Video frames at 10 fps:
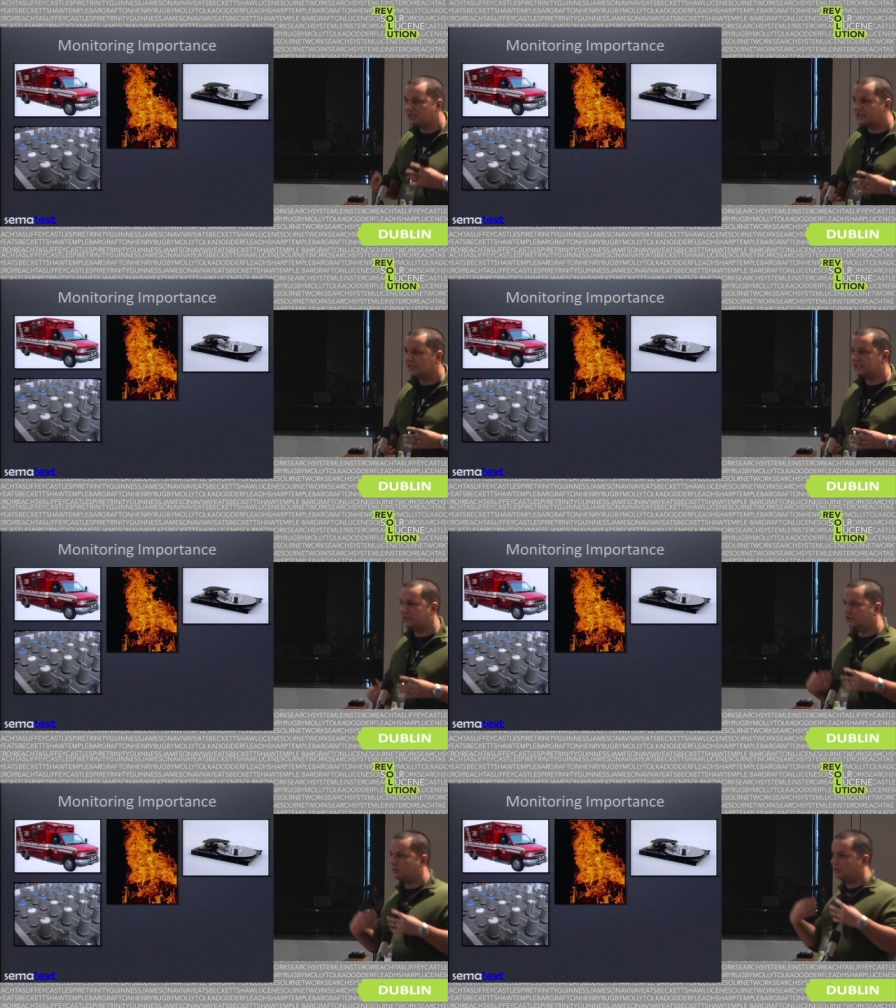
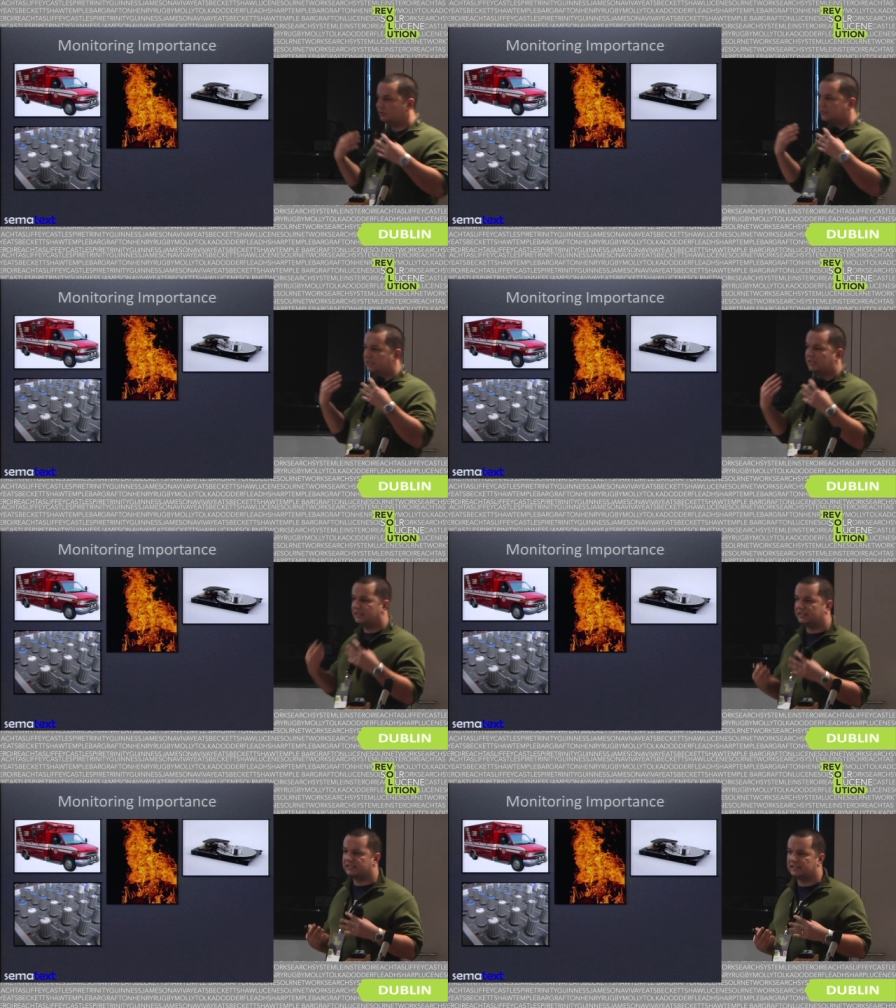statistics, you want to see the
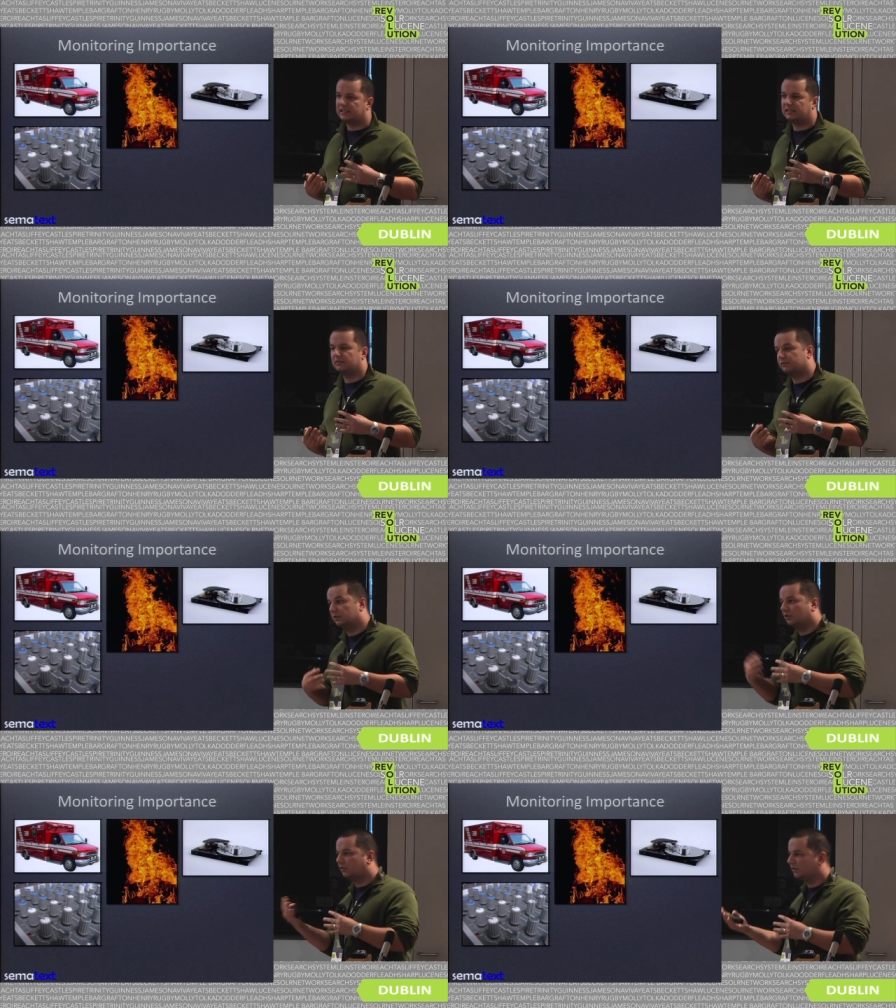disk statistics,
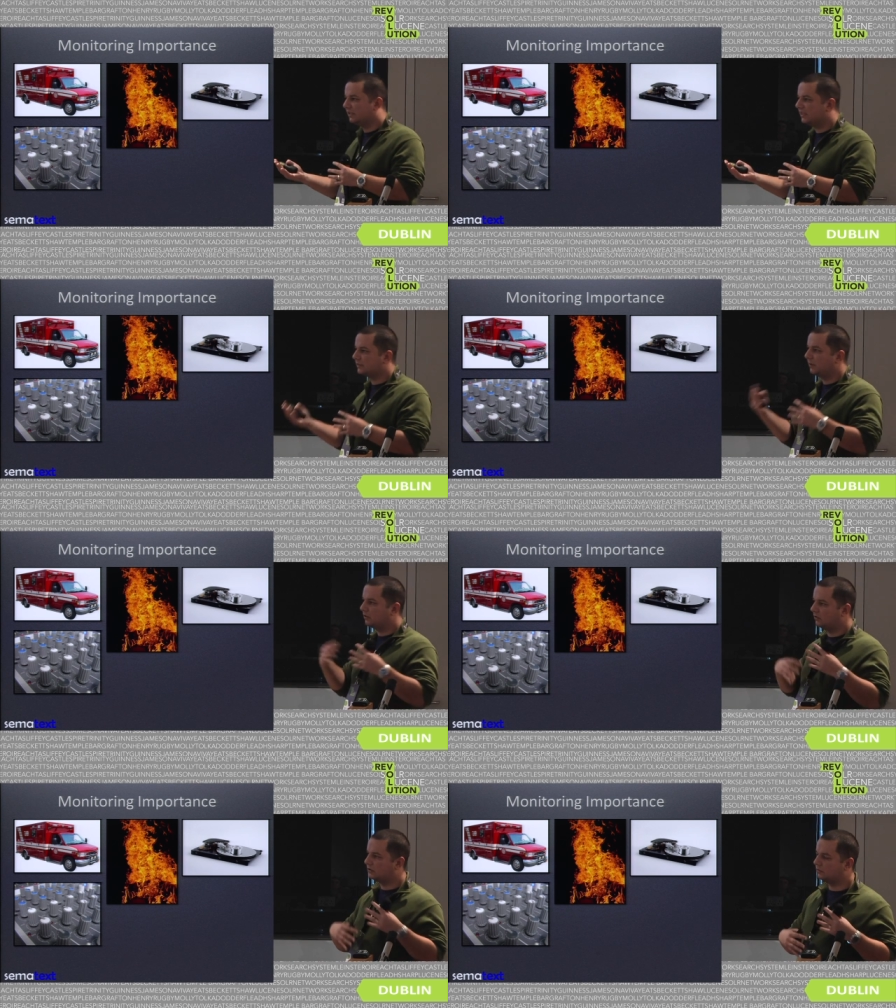not only disk, but
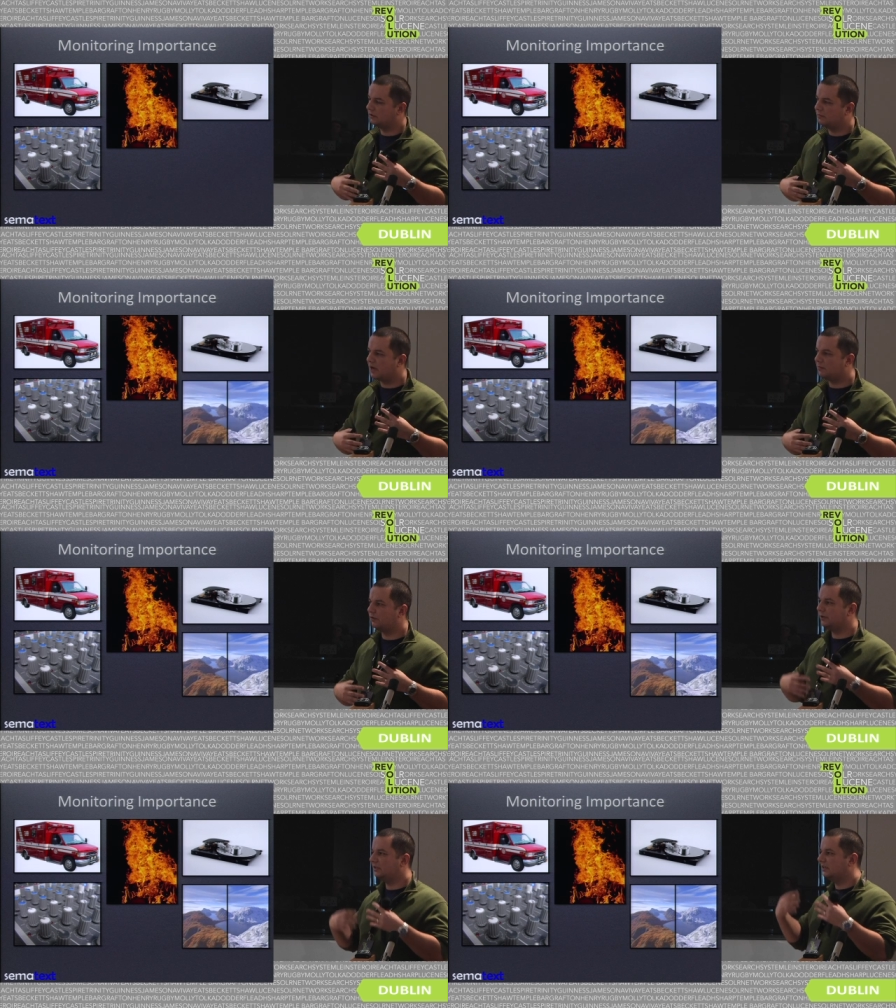also the
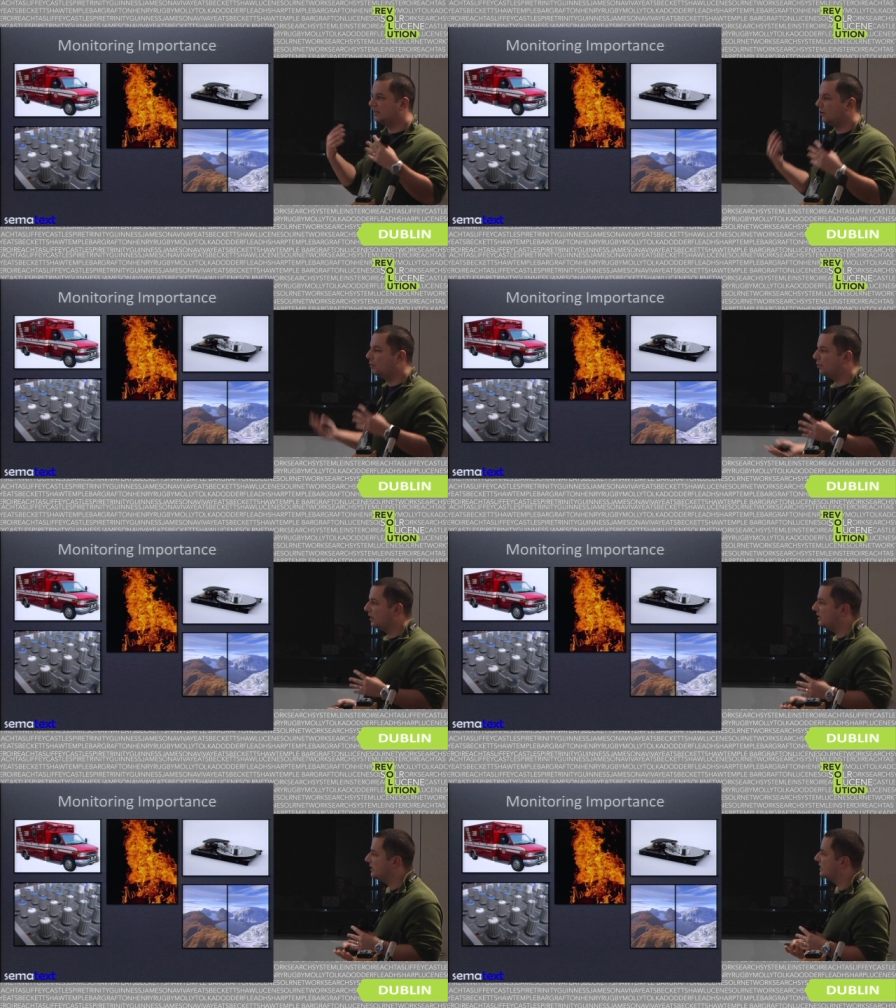memory, the
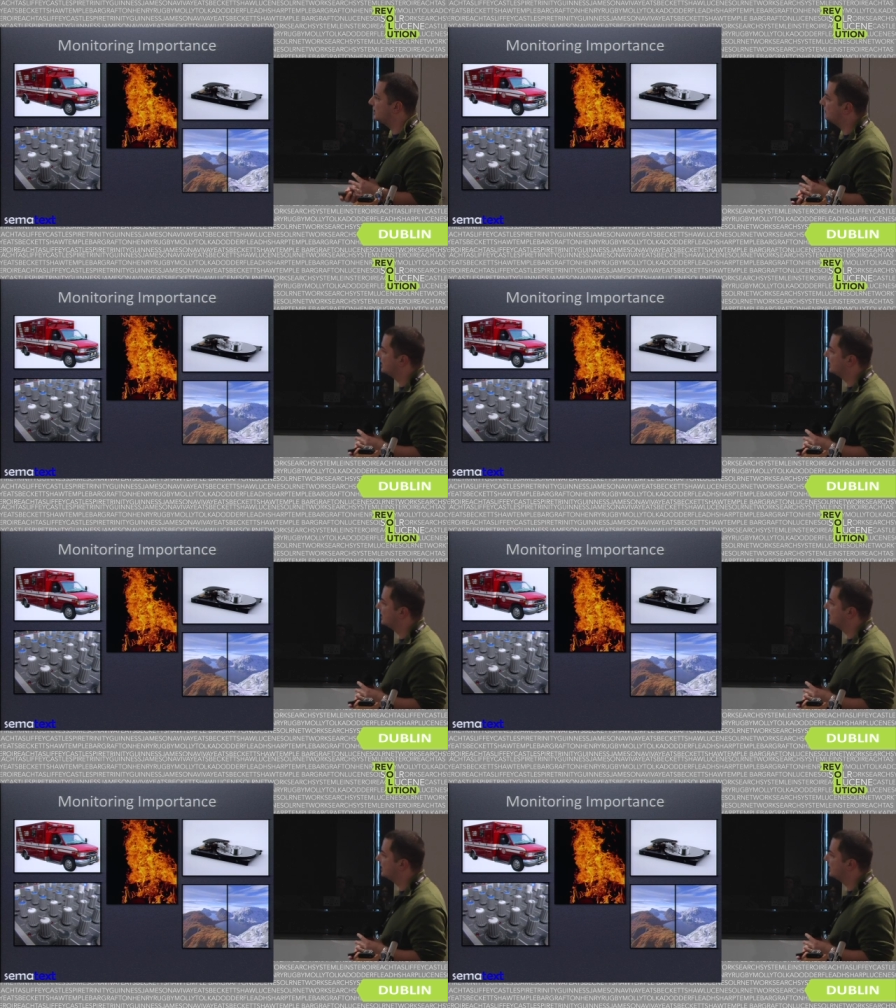operating system